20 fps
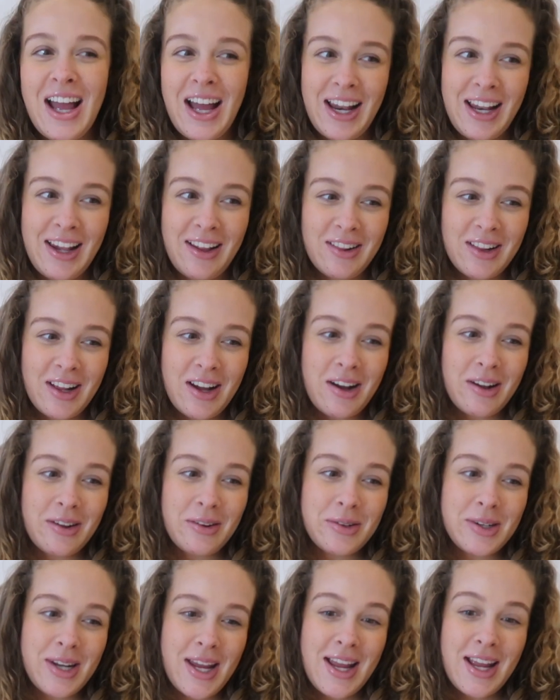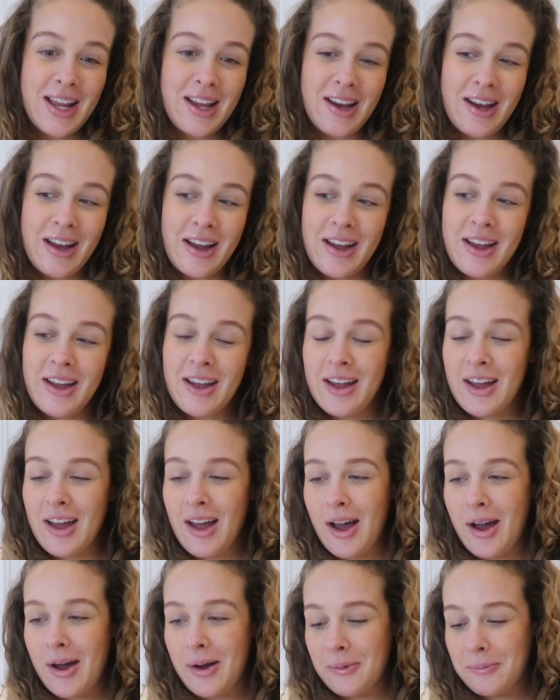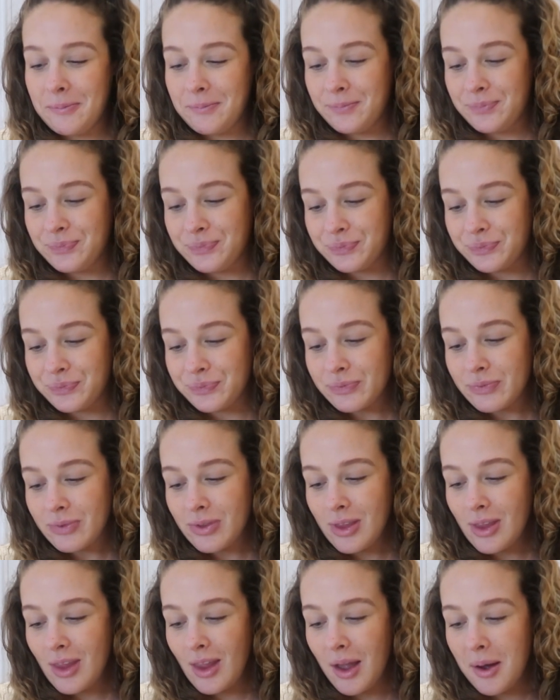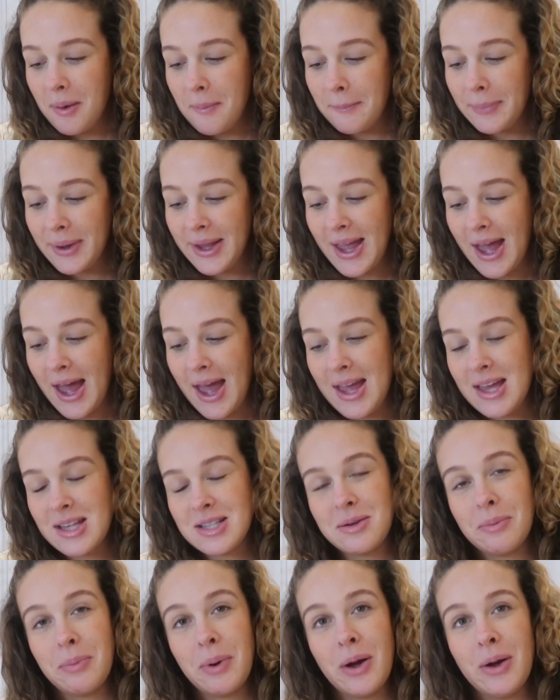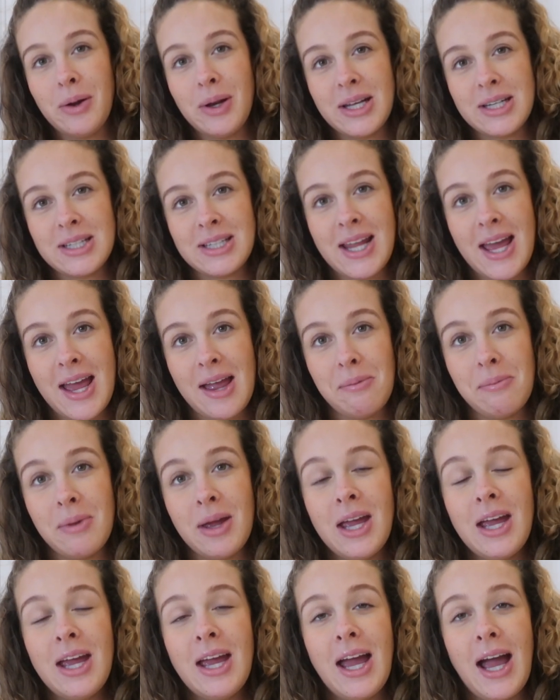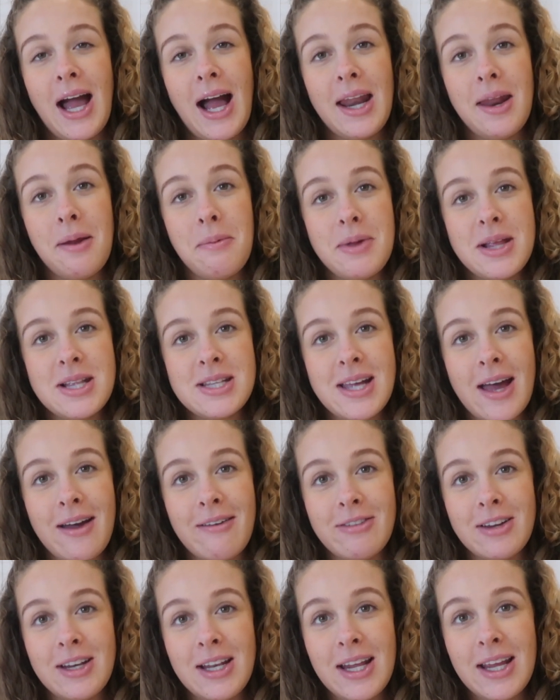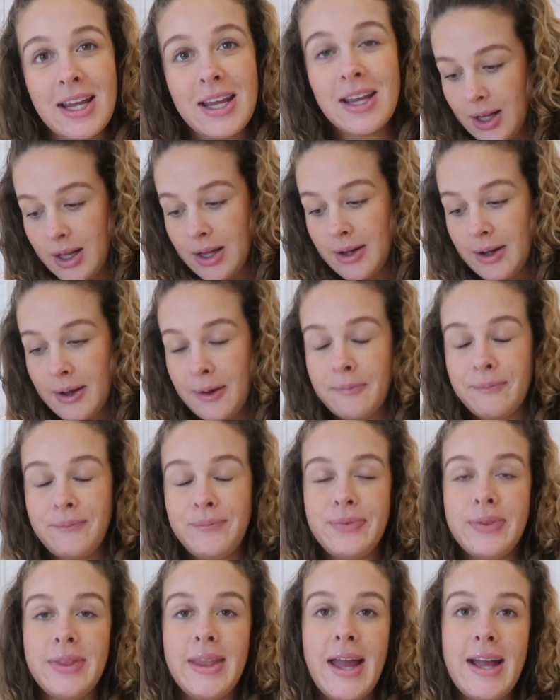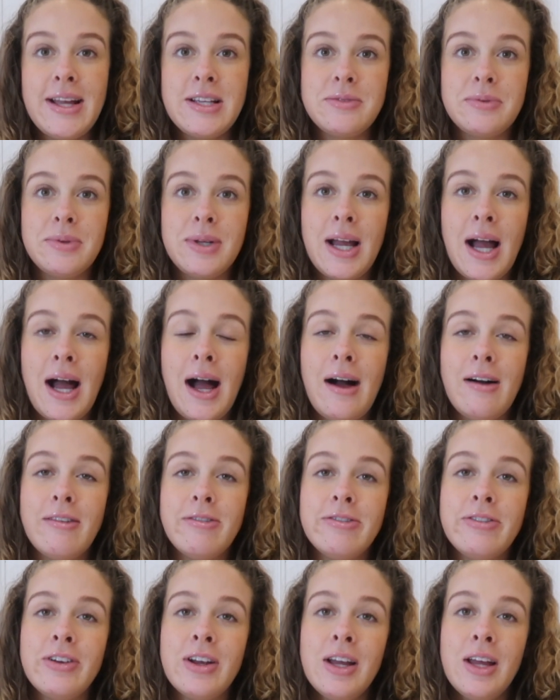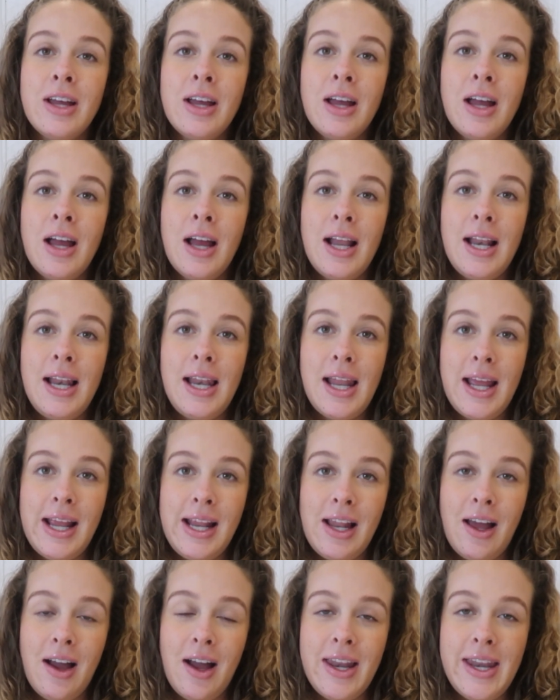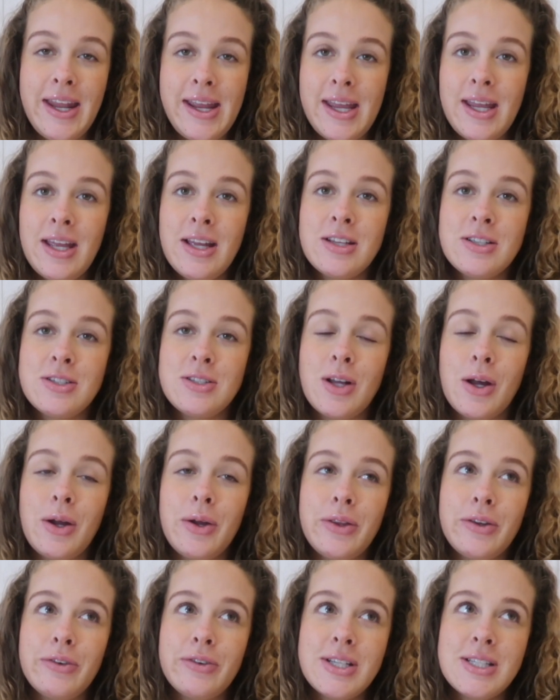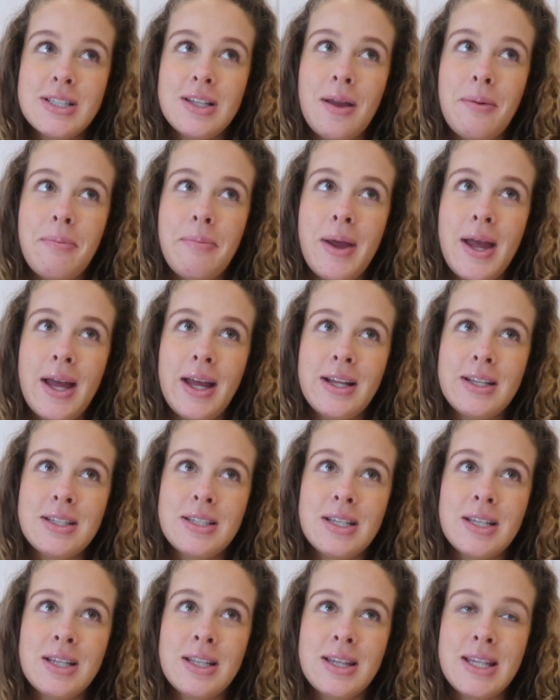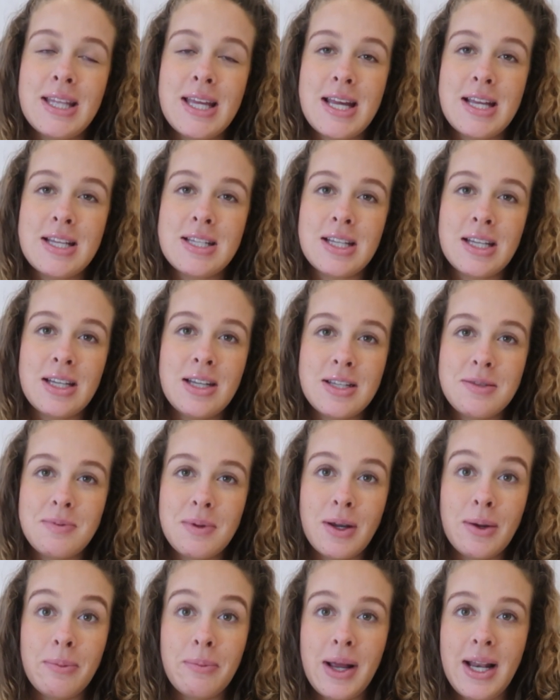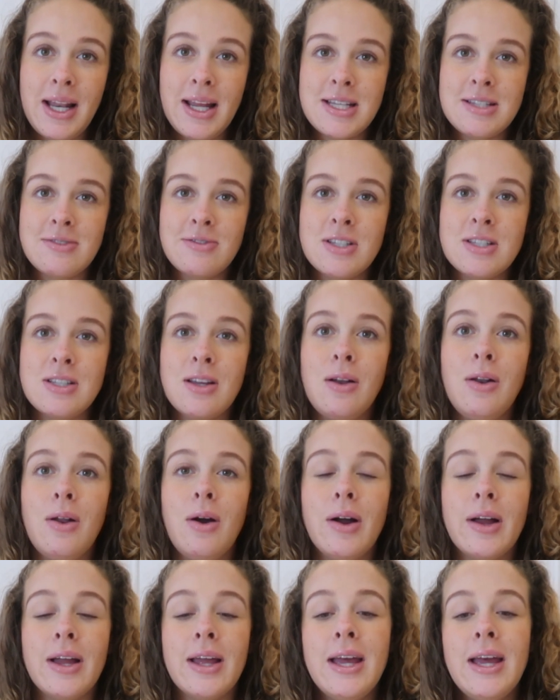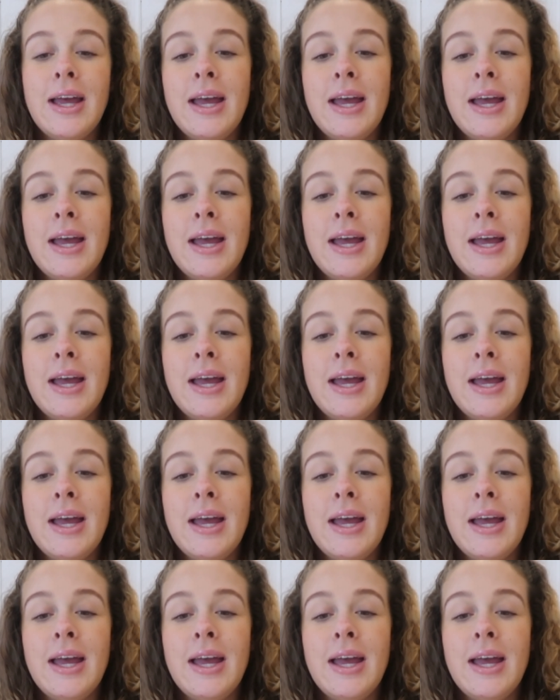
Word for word: a little girl called Inca. But yeah, it's a Polish name and it means heavenly. Next we have Leilani. So the reason I picked this, and it's been on my list for so long,